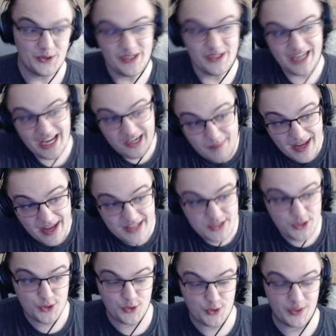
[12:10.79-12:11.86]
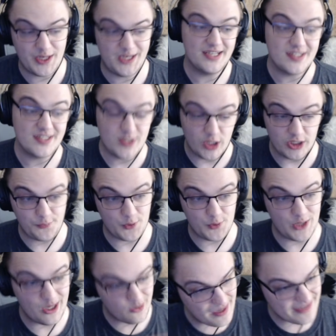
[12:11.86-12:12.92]
necromancer, so they start off with
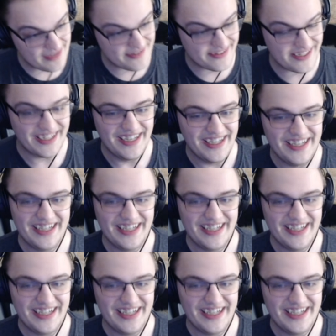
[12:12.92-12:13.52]
necromancy.